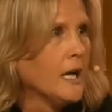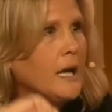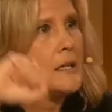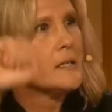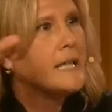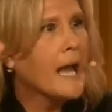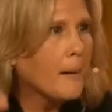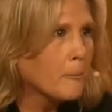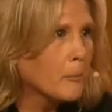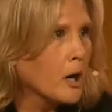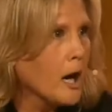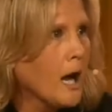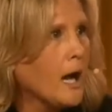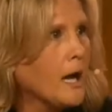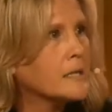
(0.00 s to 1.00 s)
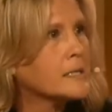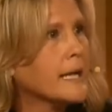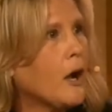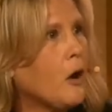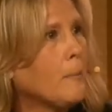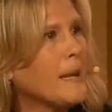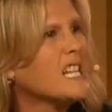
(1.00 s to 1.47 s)
Deborah.
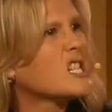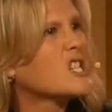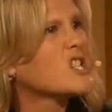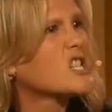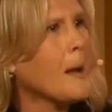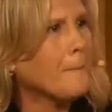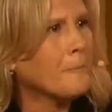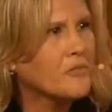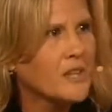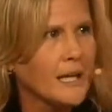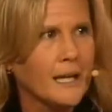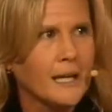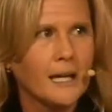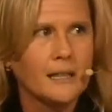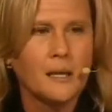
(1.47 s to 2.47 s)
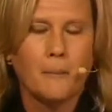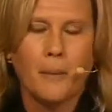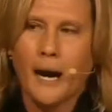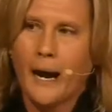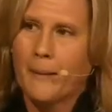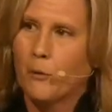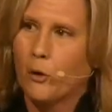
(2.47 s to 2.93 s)
Tell me something in the
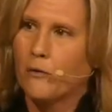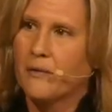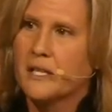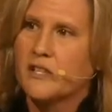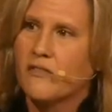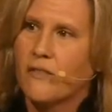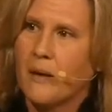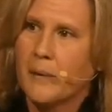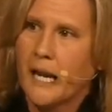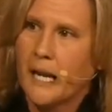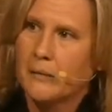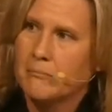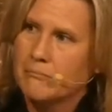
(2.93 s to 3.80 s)
Bible that's feminine.